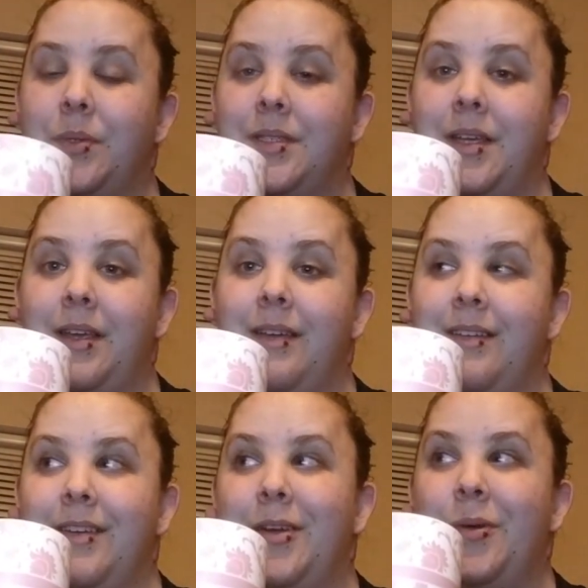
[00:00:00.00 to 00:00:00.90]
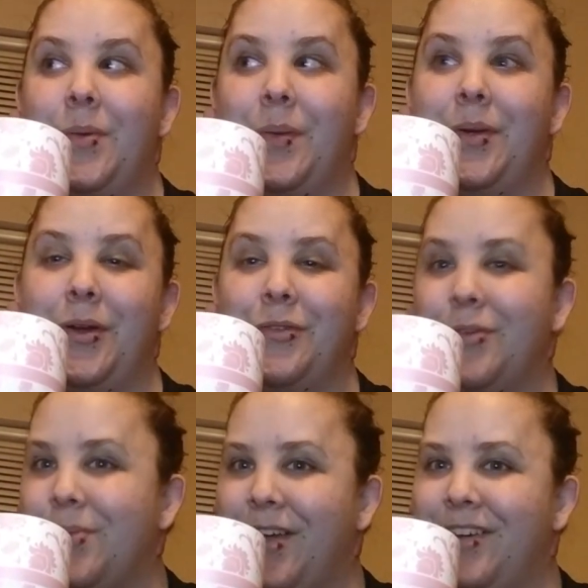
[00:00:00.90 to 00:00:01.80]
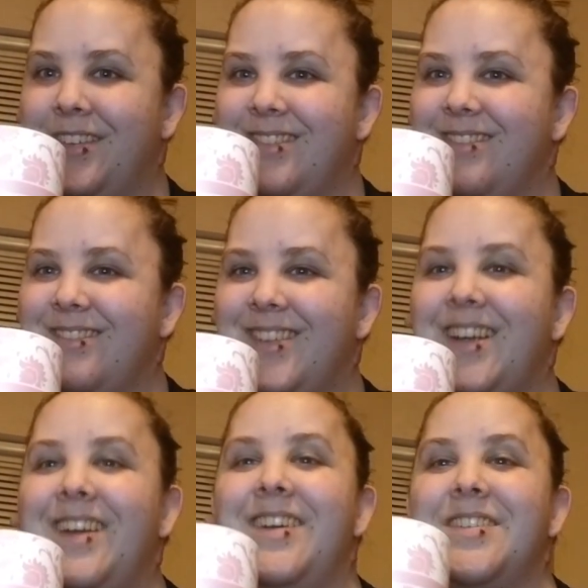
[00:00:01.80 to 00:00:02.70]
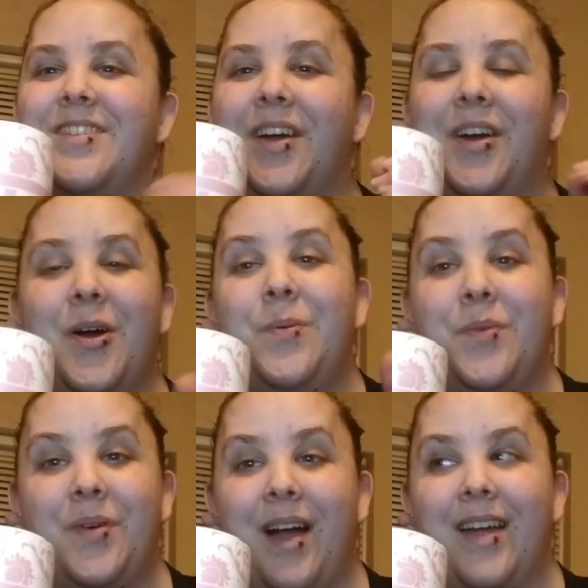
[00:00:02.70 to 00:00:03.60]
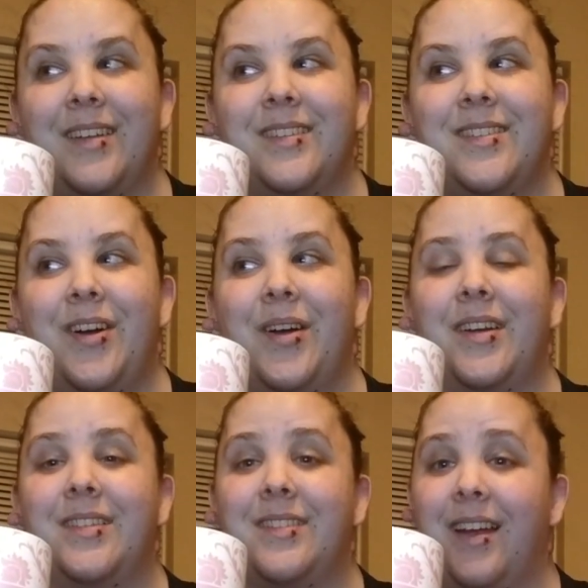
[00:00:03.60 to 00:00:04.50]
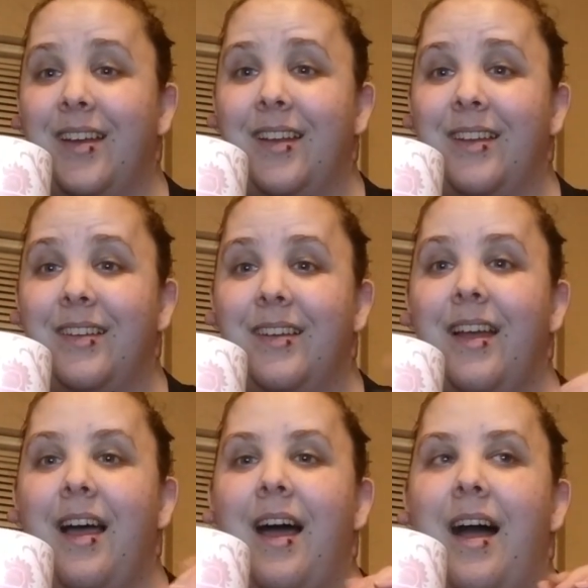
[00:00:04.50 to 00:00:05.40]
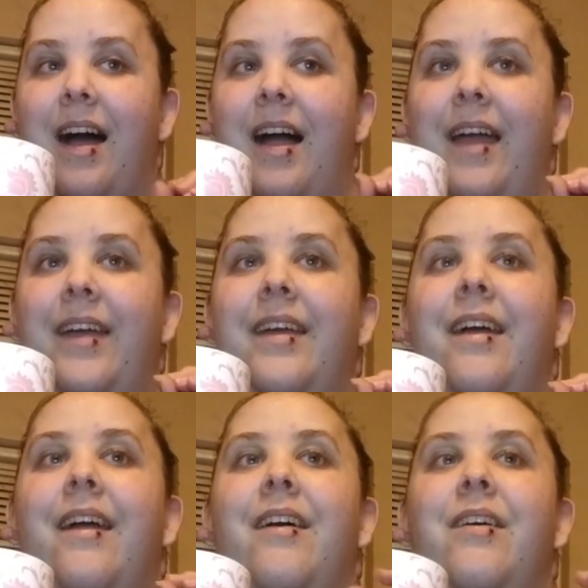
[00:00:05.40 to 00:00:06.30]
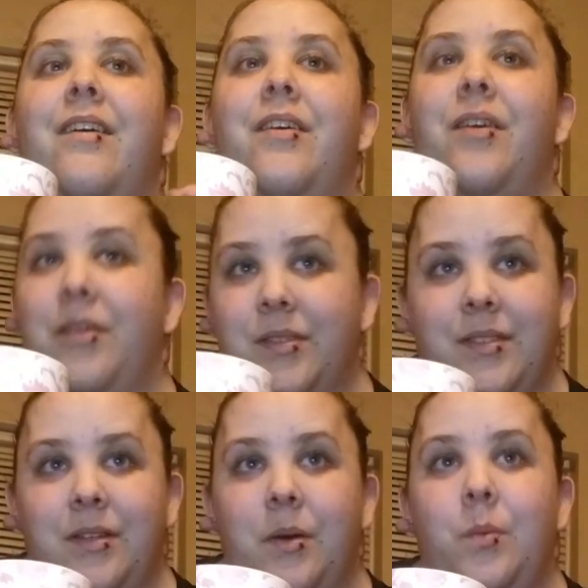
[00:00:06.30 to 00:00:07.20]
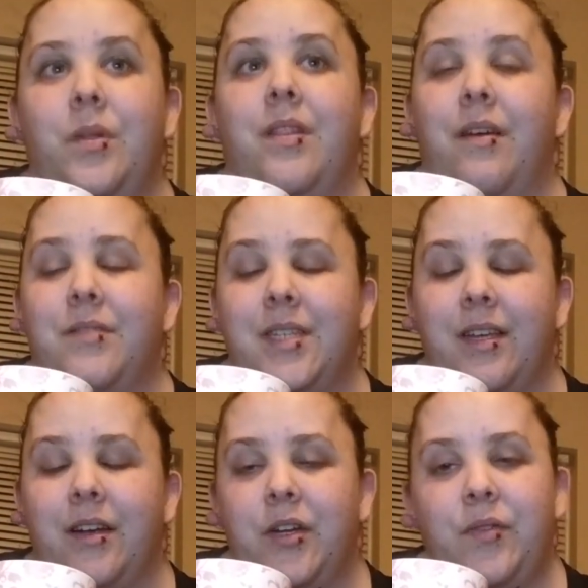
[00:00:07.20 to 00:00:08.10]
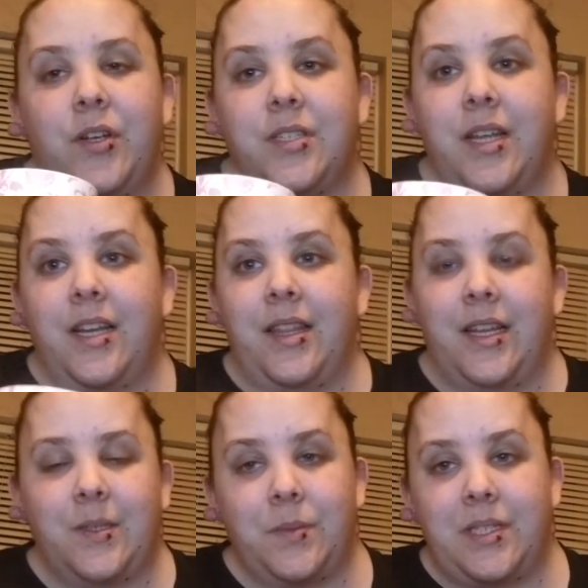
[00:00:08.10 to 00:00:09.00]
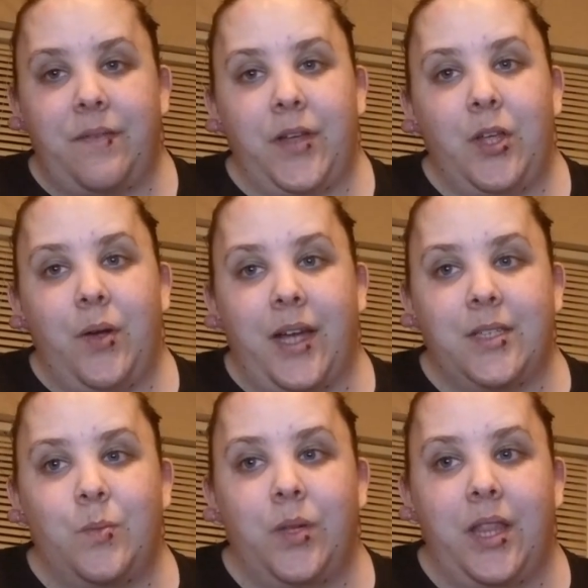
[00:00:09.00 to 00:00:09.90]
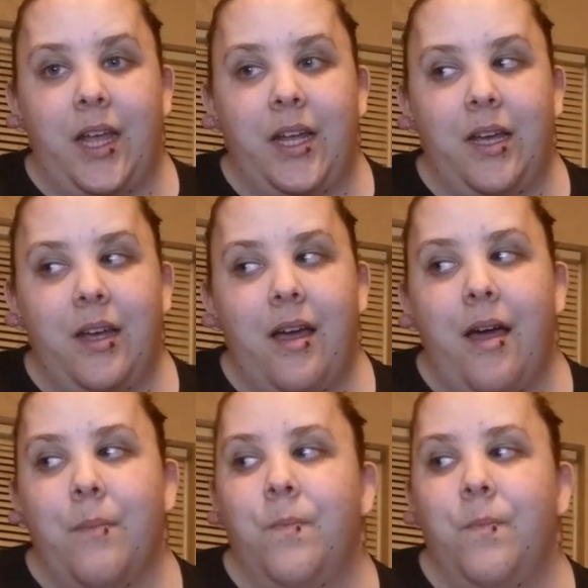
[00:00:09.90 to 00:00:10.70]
we will see where we go from there. So I hope you guys are excited. I also would love to hear if there's anything specific you guys would like